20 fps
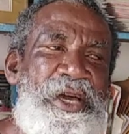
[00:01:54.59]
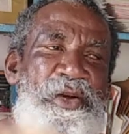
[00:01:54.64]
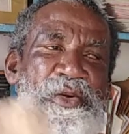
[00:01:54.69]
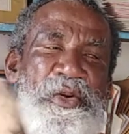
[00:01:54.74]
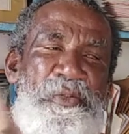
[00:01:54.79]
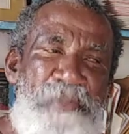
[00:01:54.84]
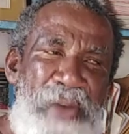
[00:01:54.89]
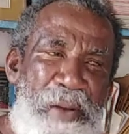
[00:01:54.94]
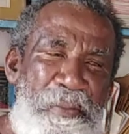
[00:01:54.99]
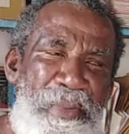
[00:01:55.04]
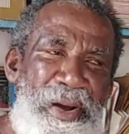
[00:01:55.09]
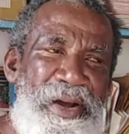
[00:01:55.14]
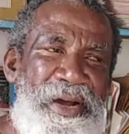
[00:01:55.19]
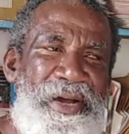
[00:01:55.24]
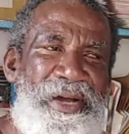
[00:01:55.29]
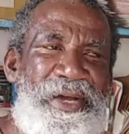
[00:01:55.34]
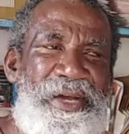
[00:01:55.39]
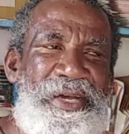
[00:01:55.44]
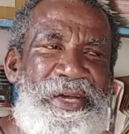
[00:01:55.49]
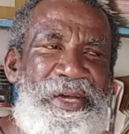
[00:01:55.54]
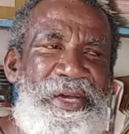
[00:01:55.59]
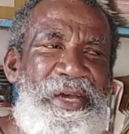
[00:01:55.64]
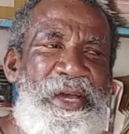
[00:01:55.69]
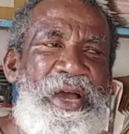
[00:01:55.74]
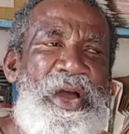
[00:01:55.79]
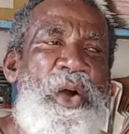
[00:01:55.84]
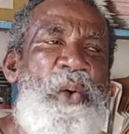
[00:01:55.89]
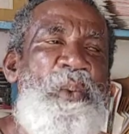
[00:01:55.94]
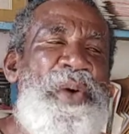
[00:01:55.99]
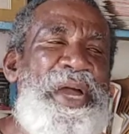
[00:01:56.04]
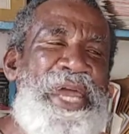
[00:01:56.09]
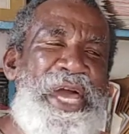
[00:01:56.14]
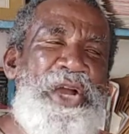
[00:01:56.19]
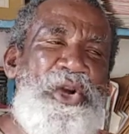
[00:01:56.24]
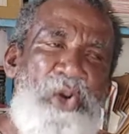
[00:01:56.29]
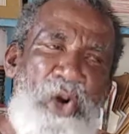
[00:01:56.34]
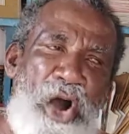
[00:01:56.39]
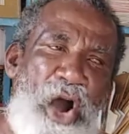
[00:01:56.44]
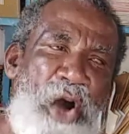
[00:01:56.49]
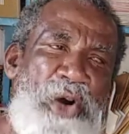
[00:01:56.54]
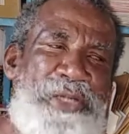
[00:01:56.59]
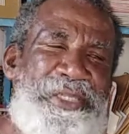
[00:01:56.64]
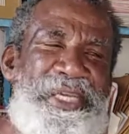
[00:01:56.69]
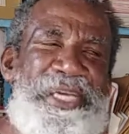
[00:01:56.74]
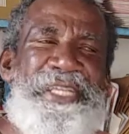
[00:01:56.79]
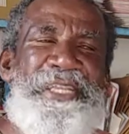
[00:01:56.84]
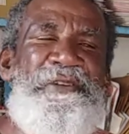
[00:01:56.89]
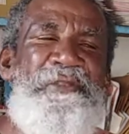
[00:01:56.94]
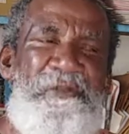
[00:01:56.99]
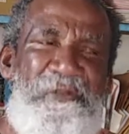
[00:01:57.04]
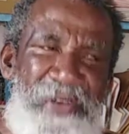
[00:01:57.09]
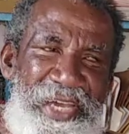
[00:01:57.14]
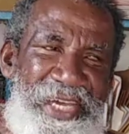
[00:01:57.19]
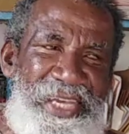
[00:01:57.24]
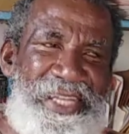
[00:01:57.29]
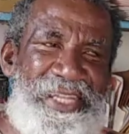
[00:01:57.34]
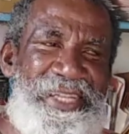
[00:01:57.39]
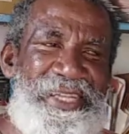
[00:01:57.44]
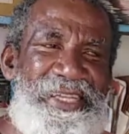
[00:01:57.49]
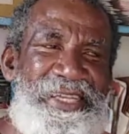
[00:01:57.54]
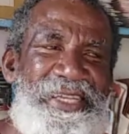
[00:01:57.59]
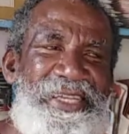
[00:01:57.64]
Remember, when I go out in the field,